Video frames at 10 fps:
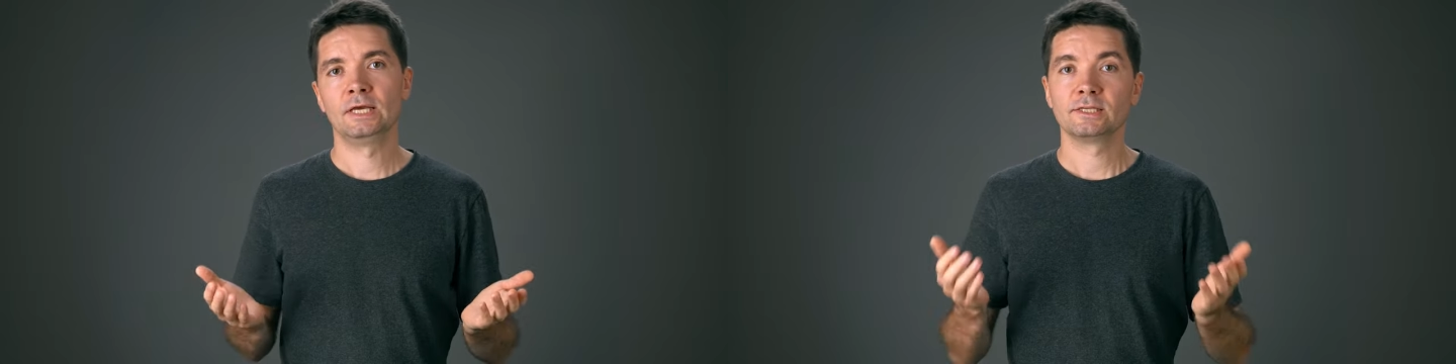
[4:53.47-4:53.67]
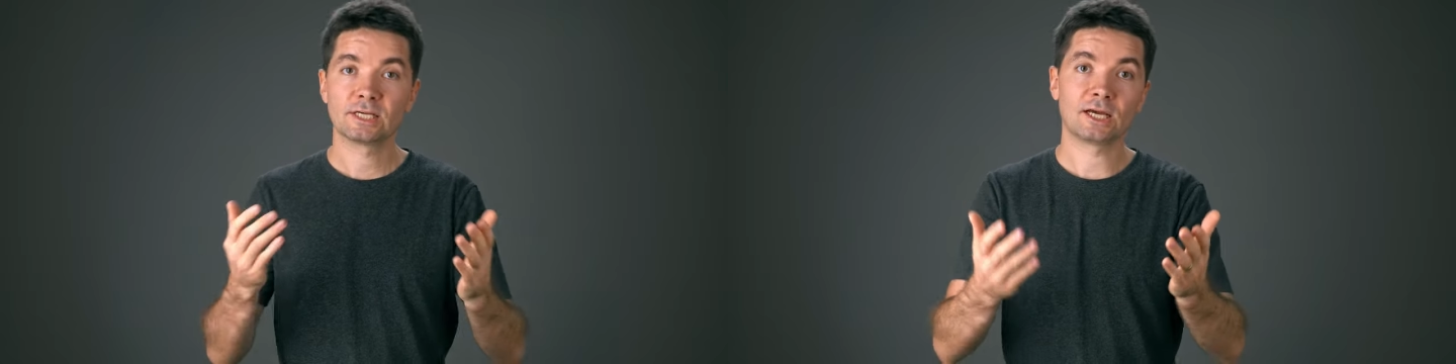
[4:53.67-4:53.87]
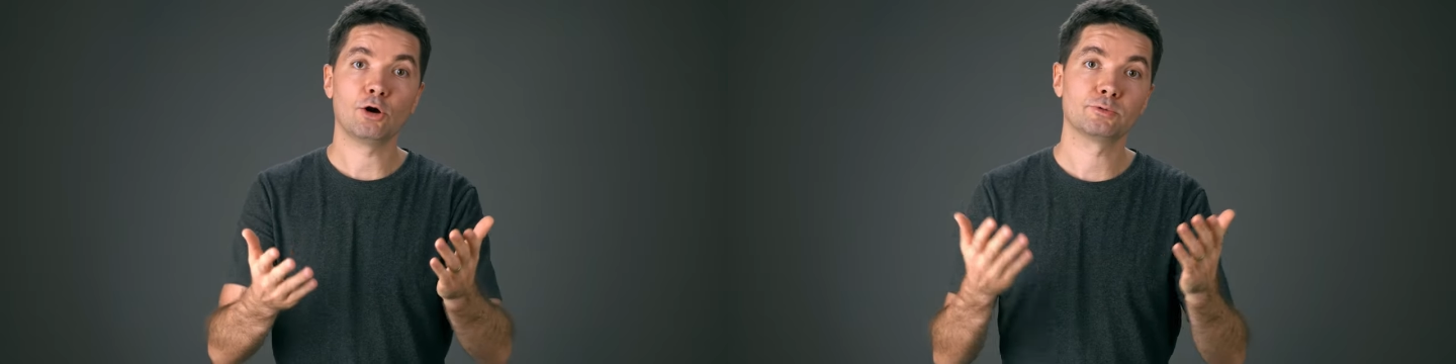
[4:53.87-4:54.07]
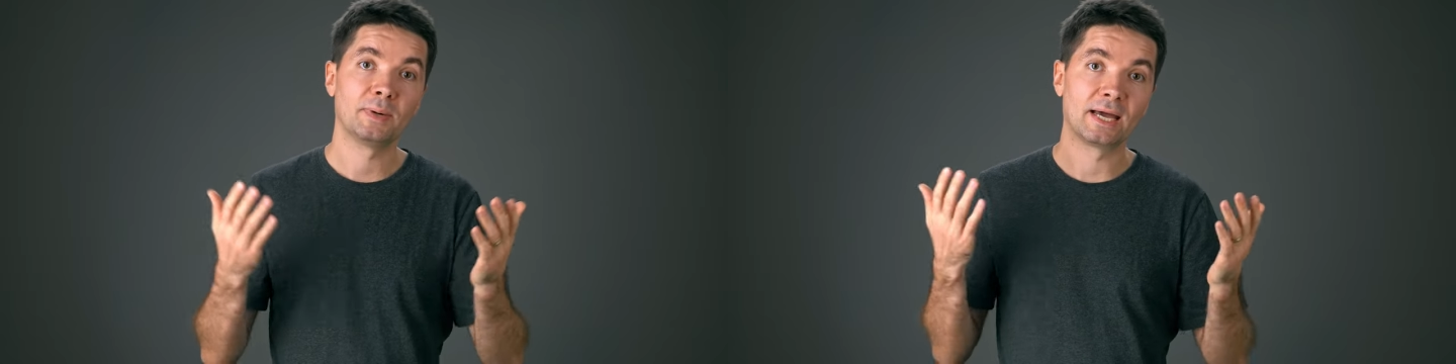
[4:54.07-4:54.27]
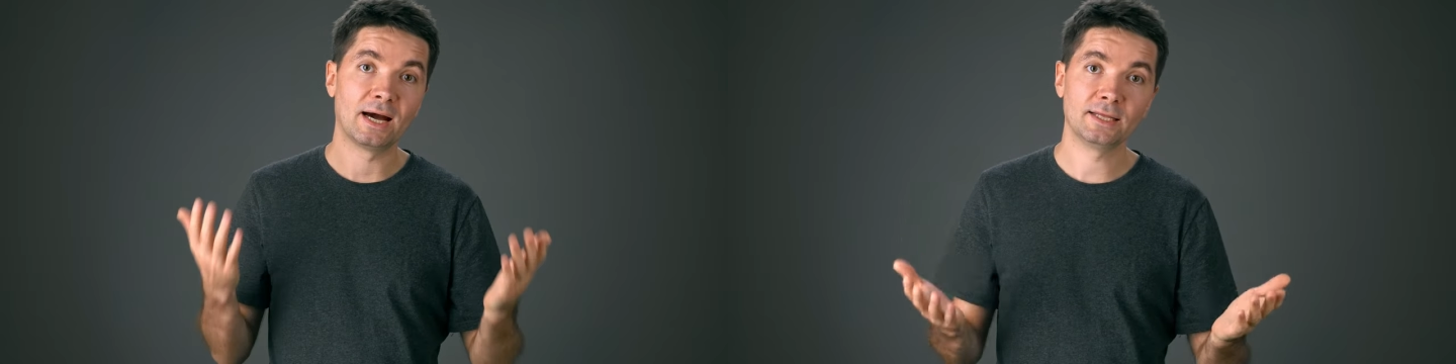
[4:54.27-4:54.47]
Check out
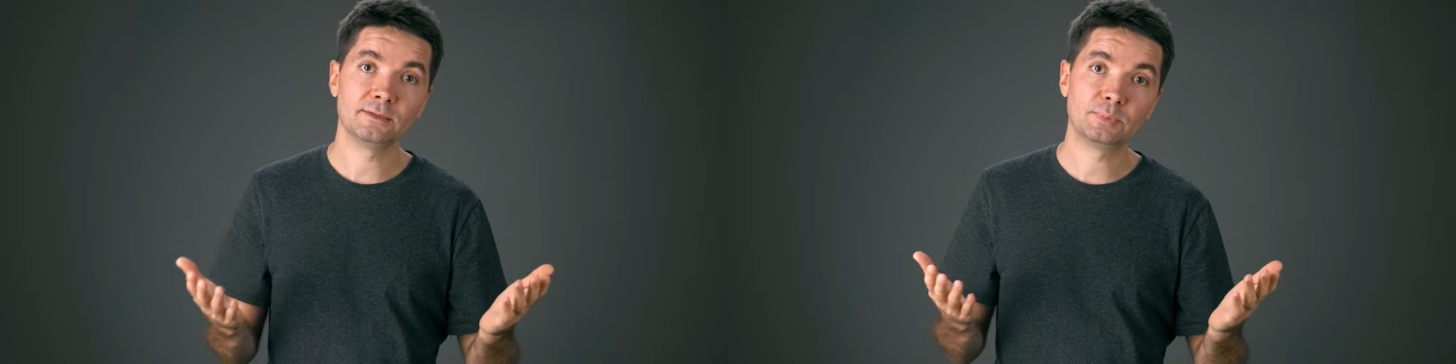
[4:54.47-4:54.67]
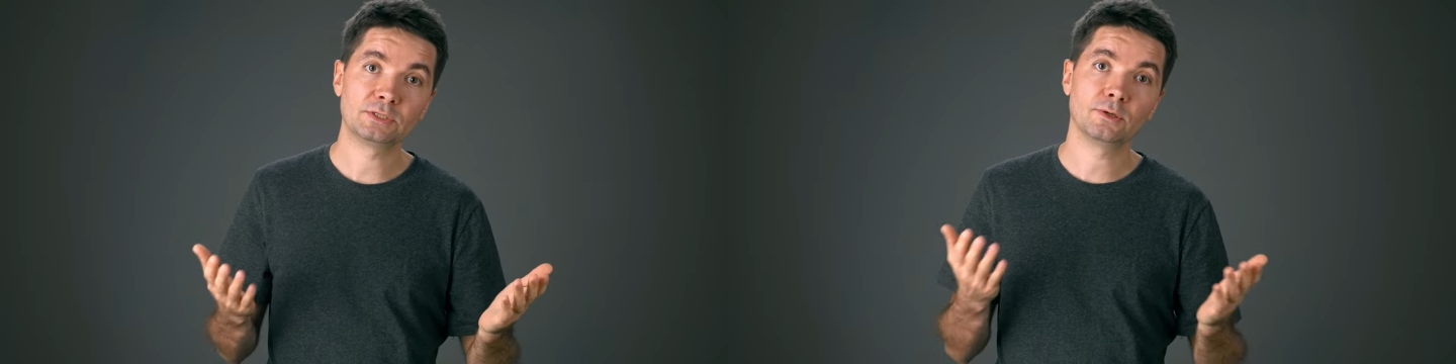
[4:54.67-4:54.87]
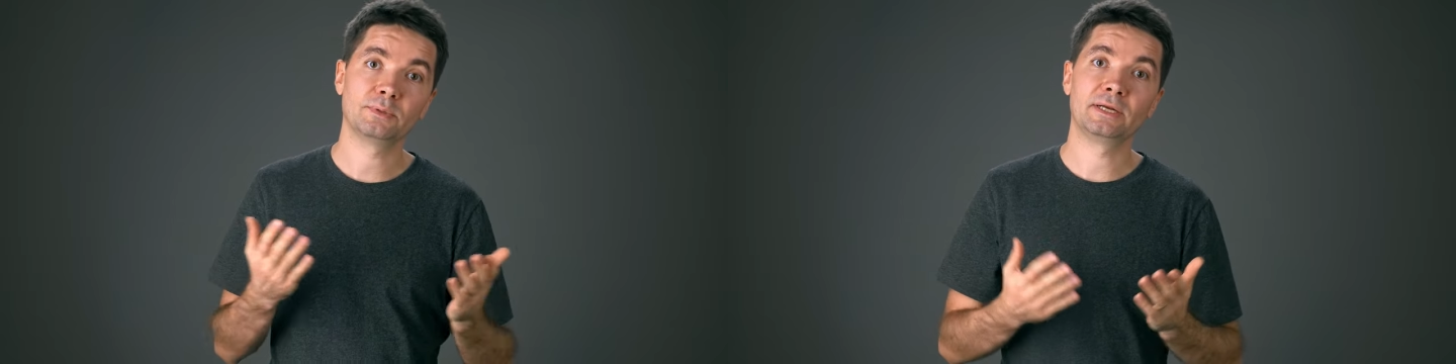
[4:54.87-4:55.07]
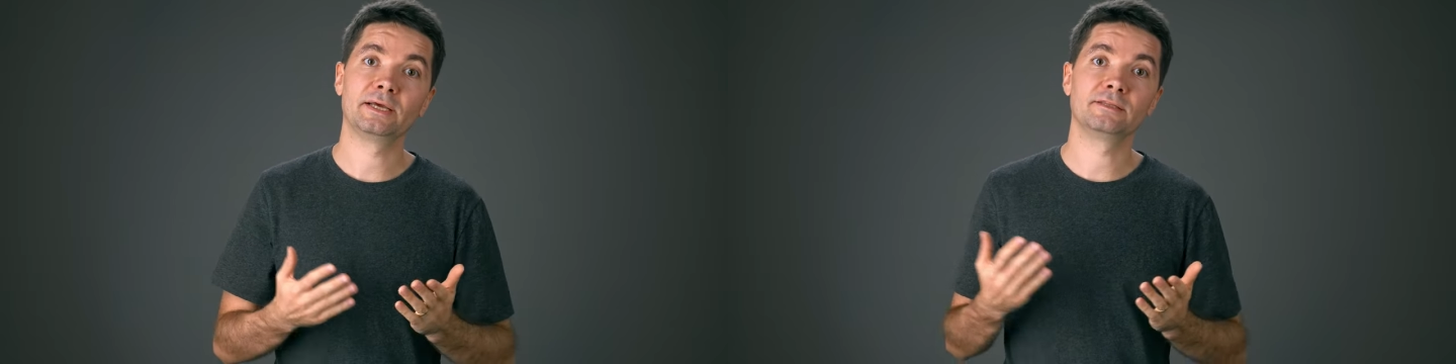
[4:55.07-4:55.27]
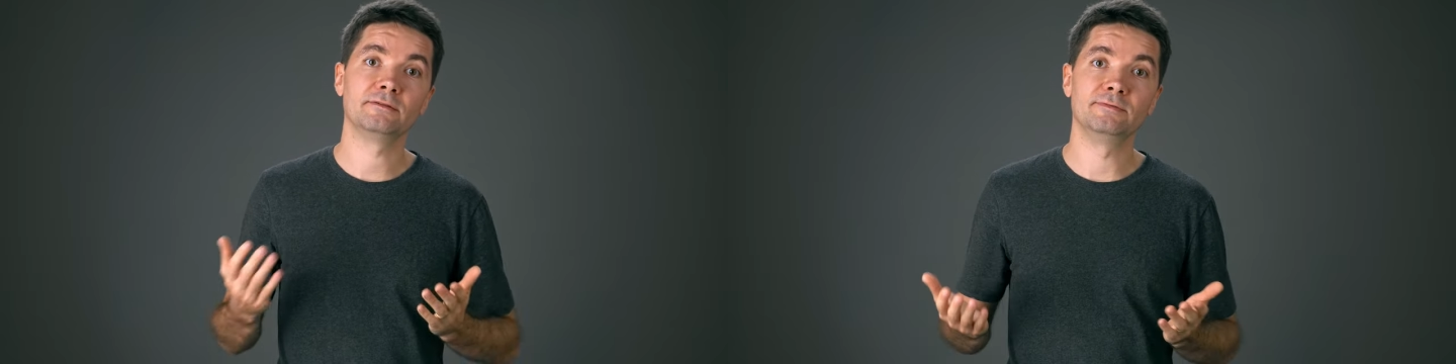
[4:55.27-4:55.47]
my other Pitstop
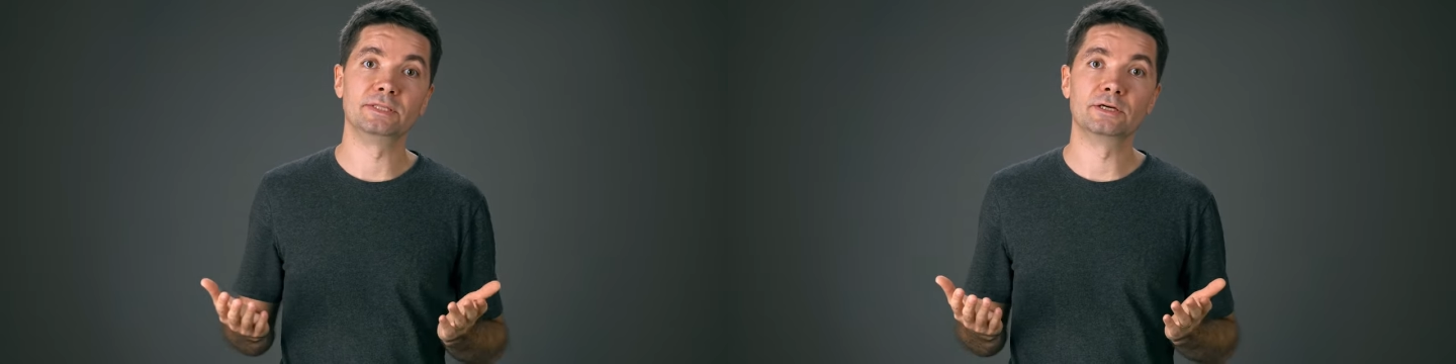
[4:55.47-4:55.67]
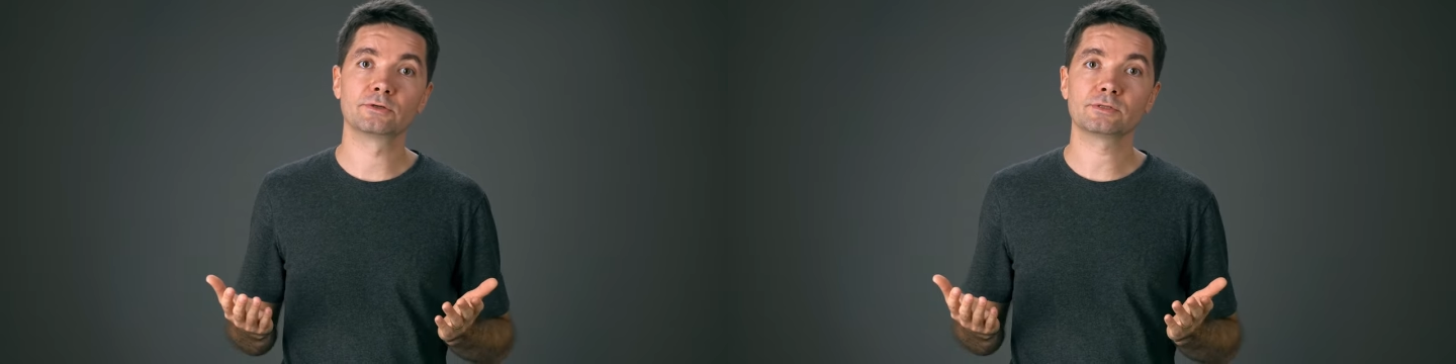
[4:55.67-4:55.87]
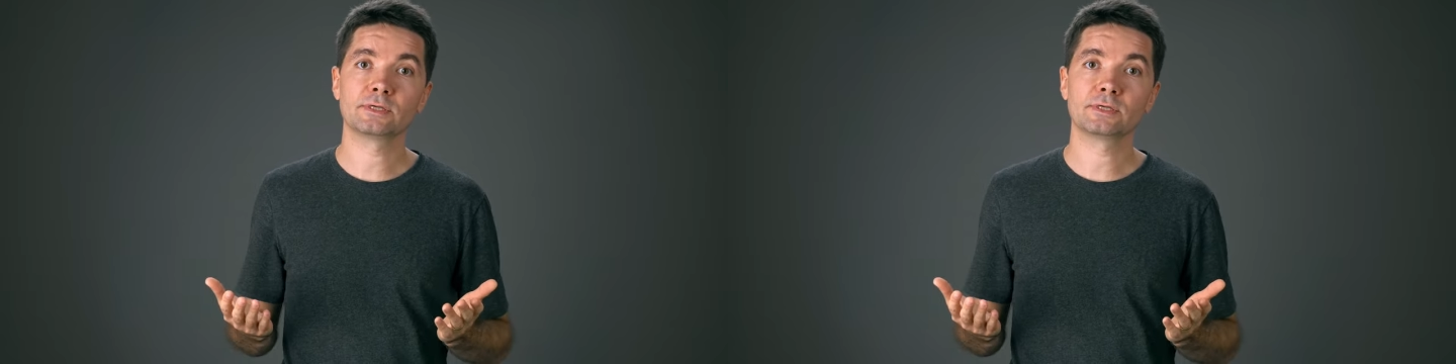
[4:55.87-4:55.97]
related videos